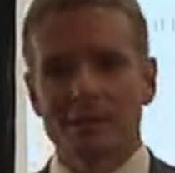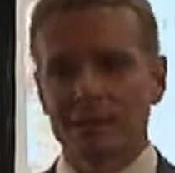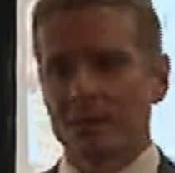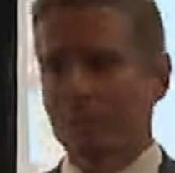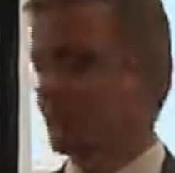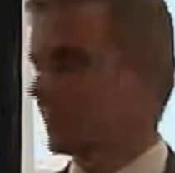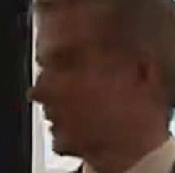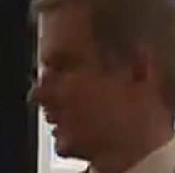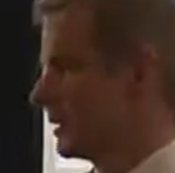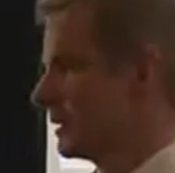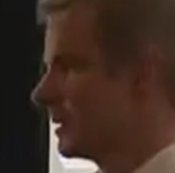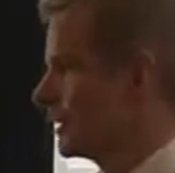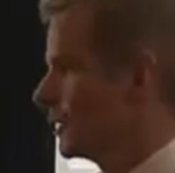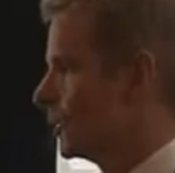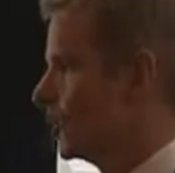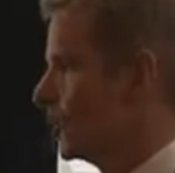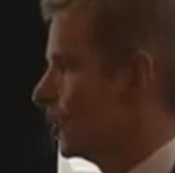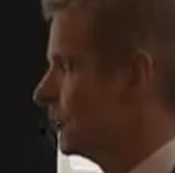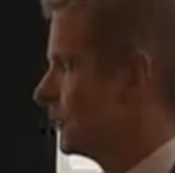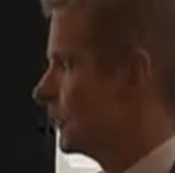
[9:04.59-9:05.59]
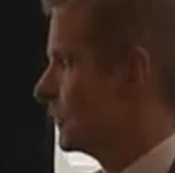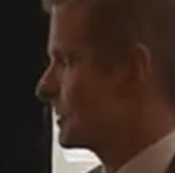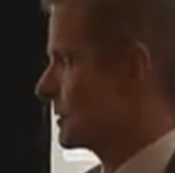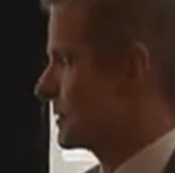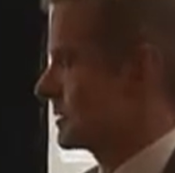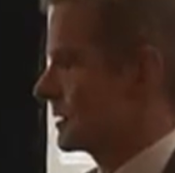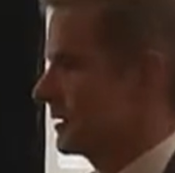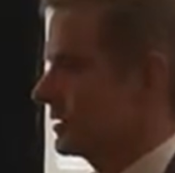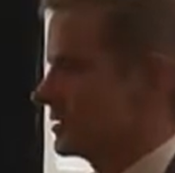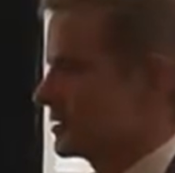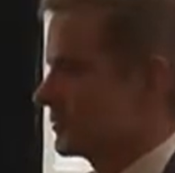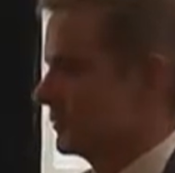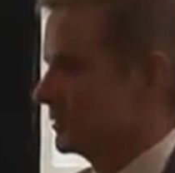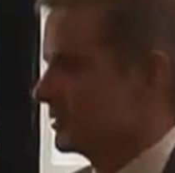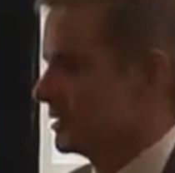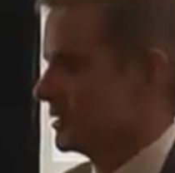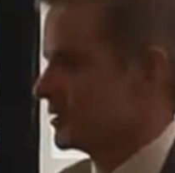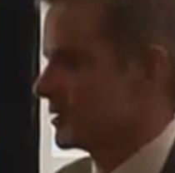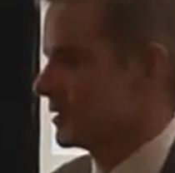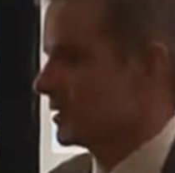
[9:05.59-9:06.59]
him, but they didn't know if he was a Sunday school
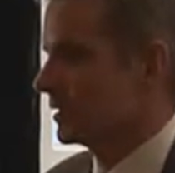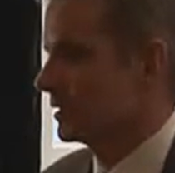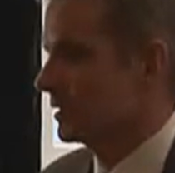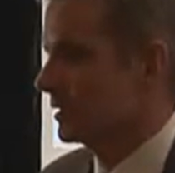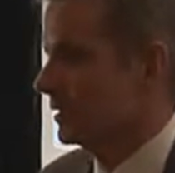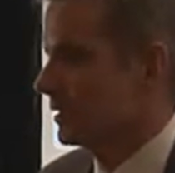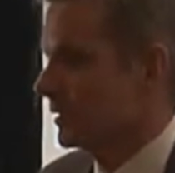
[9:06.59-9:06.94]
teacher.